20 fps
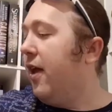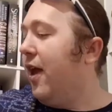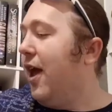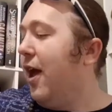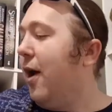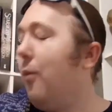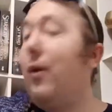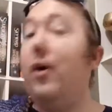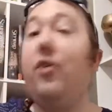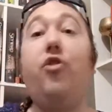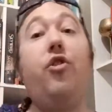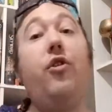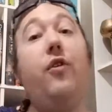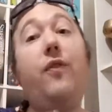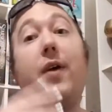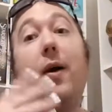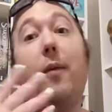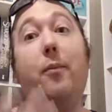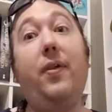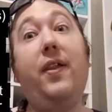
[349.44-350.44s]
Once
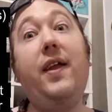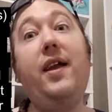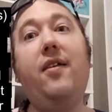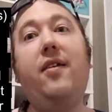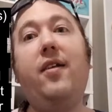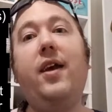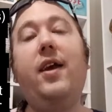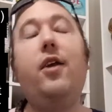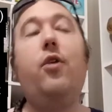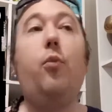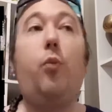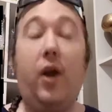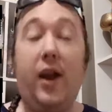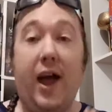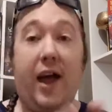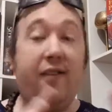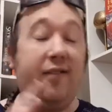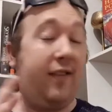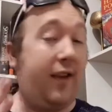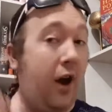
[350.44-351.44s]
you've completed what
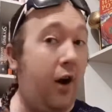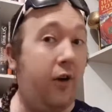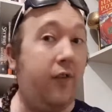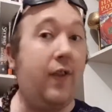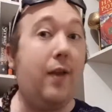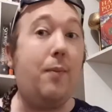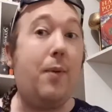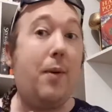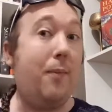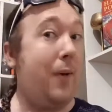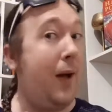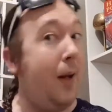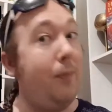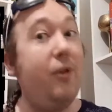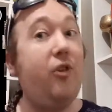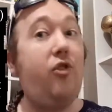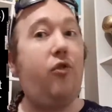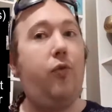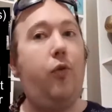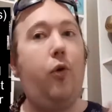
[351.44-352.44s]
has currently been
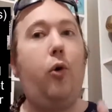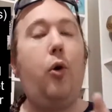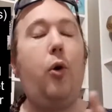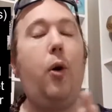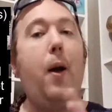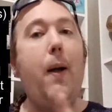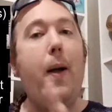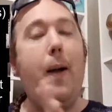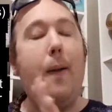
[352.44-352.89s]
published for